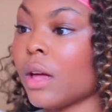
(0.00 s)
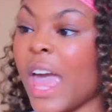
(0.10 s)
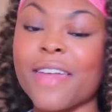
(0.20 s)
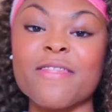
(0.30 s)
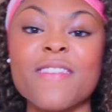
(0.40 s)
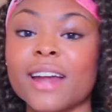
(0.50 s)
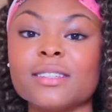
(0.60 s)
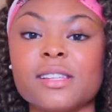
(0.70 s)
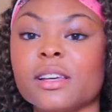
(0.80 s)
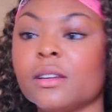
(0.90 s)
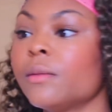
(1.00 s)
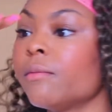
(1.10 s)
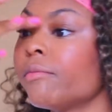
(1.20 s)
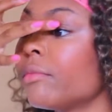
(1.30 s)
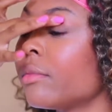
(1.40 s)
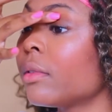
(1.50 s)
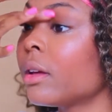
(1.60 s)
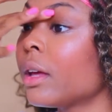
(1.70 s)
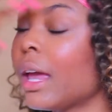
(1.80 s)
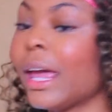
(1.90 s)
and that is it.
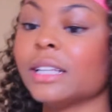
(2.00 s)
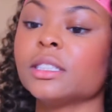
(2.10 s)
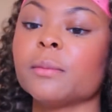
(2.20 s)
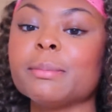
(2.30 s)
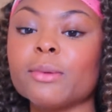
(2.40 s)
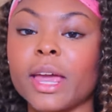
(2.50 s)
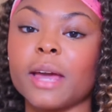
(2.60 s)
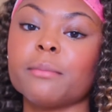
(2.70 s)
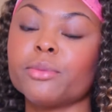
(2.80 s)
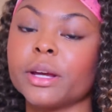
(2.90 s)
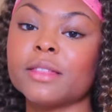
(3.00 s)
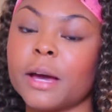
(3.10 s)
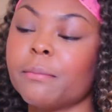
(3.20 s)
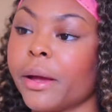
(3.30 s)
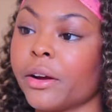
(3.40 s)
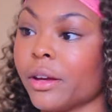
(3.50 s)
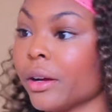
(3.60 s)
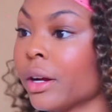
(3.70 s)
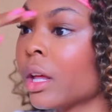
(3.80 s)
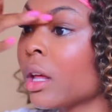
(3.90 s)
And some people can't break that
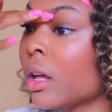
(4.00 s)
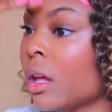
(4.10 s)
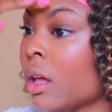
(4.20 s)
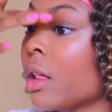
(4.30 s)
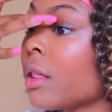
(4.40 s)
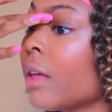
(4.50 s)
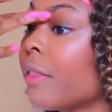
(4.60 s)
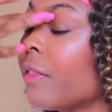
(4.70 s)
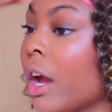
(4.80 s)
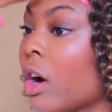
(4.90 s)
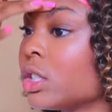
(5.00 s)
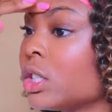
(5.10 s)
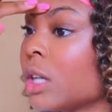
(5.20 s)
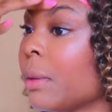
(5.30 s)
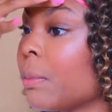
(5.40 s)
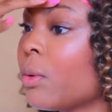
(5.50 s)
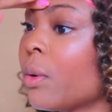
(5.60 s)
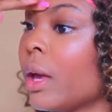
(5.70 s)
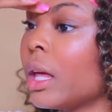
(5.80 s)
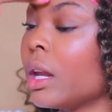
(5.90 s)
barrier. That there are some people
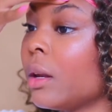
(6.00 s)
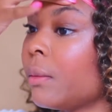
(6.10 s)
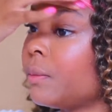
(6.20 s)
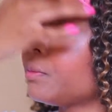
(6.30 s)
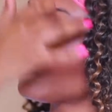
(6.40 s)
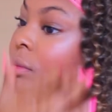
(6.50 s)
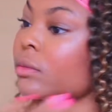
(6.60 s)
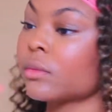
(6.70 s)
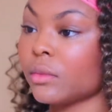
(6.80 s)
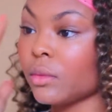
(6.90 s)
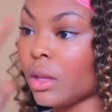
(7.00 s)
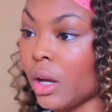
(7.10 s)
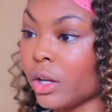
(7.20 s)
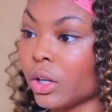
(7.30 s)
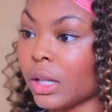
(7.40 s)
in your